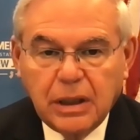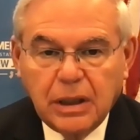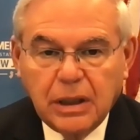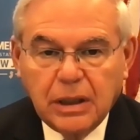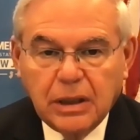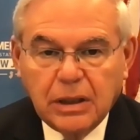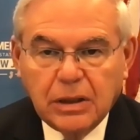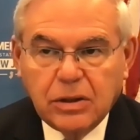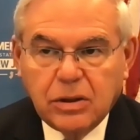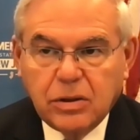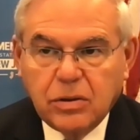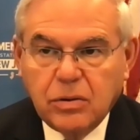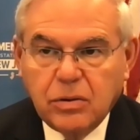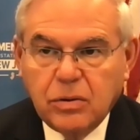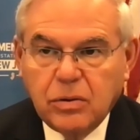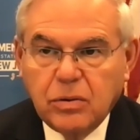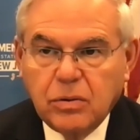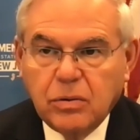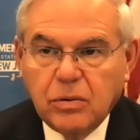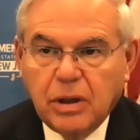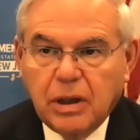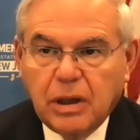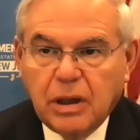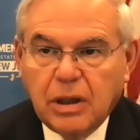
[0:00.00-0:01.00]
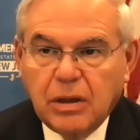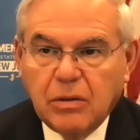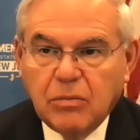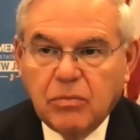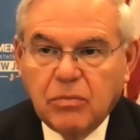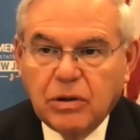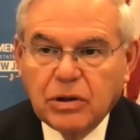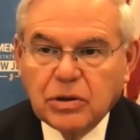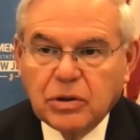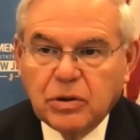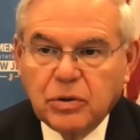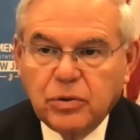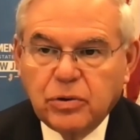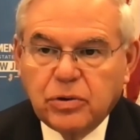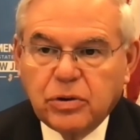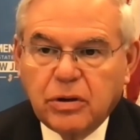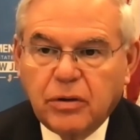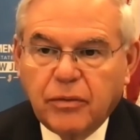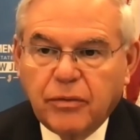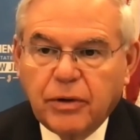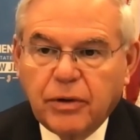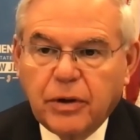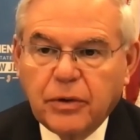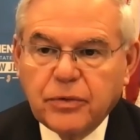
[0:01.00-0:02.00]
to a
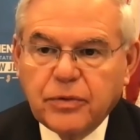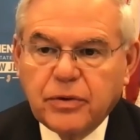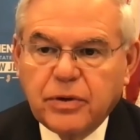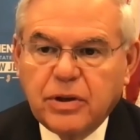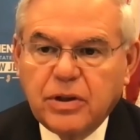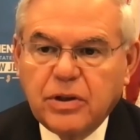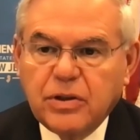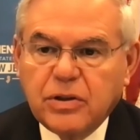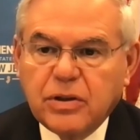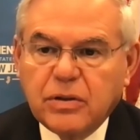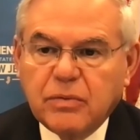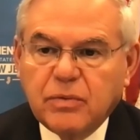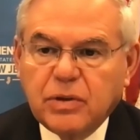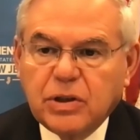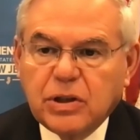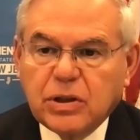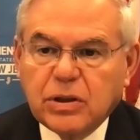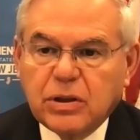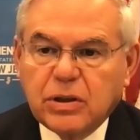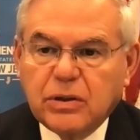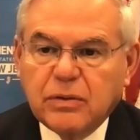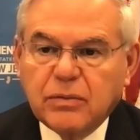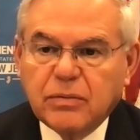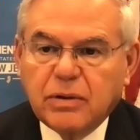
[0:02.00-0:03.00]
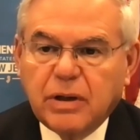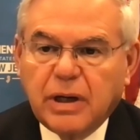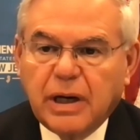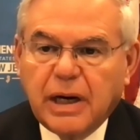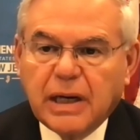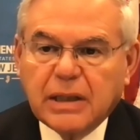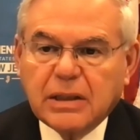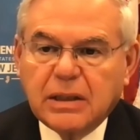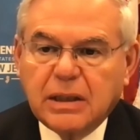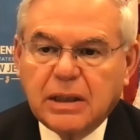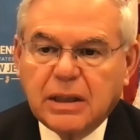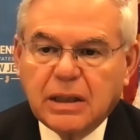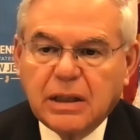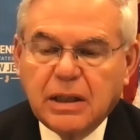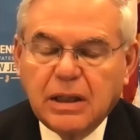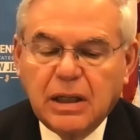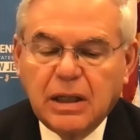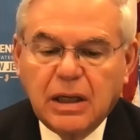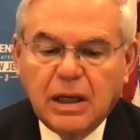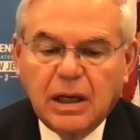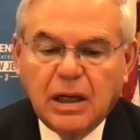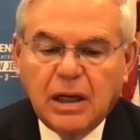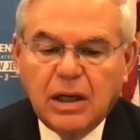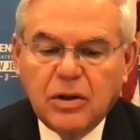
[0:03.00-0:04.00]
resolution of those needs in return for acting
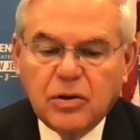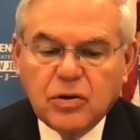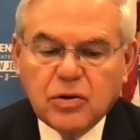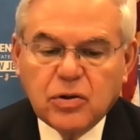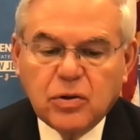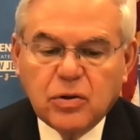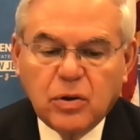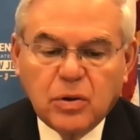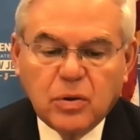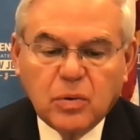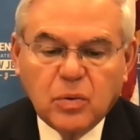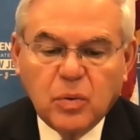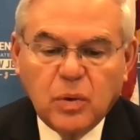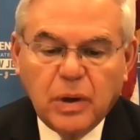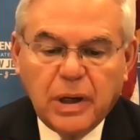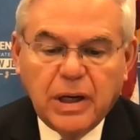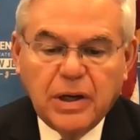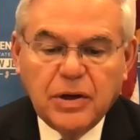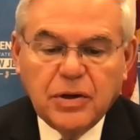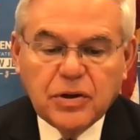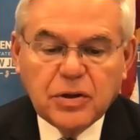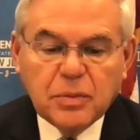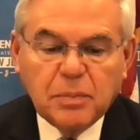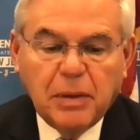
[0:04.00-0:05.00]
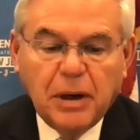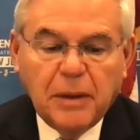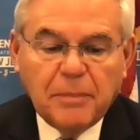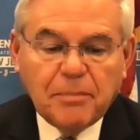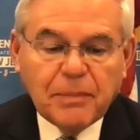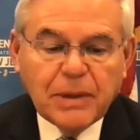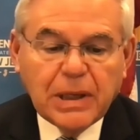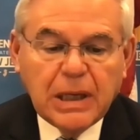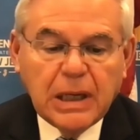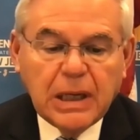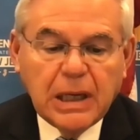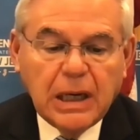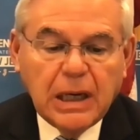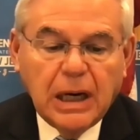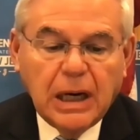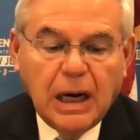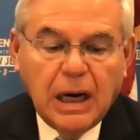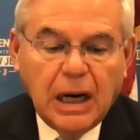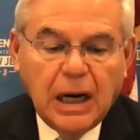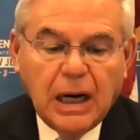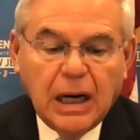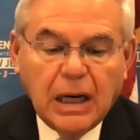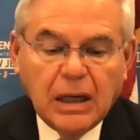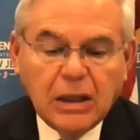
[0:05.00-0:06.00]
in certain ways. But
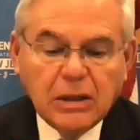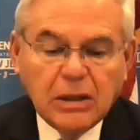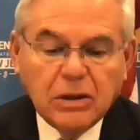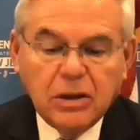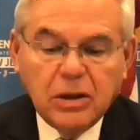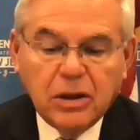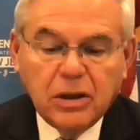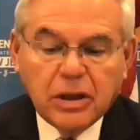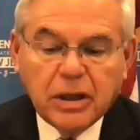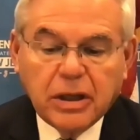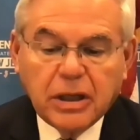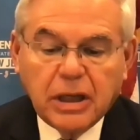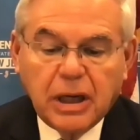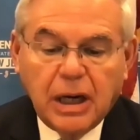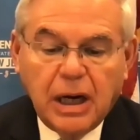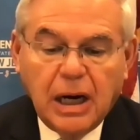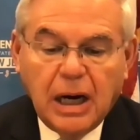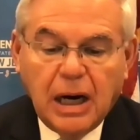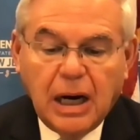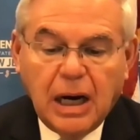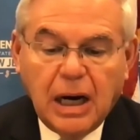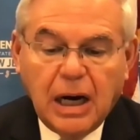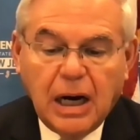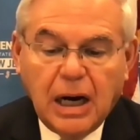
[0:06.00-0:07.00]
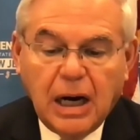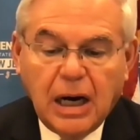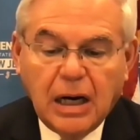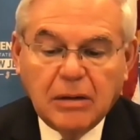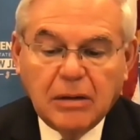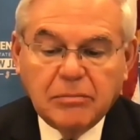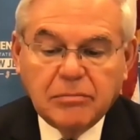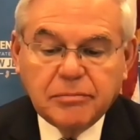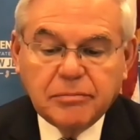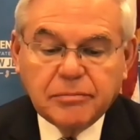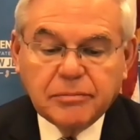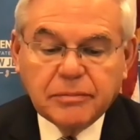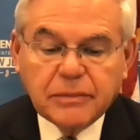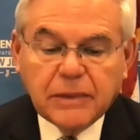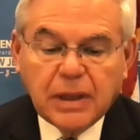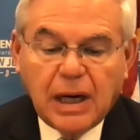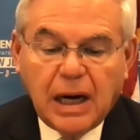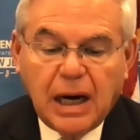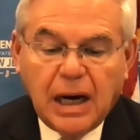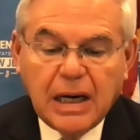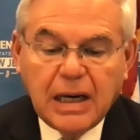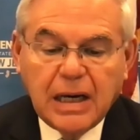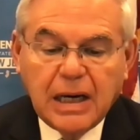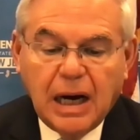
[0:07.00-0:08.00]
look, I
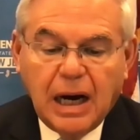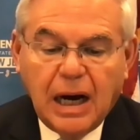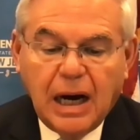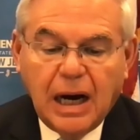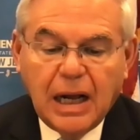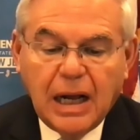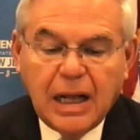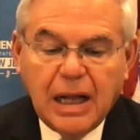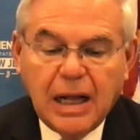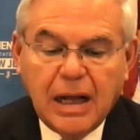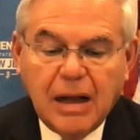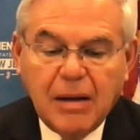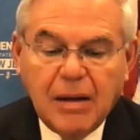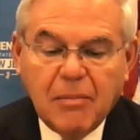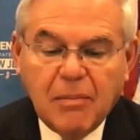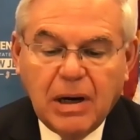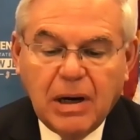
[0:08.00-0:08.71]
am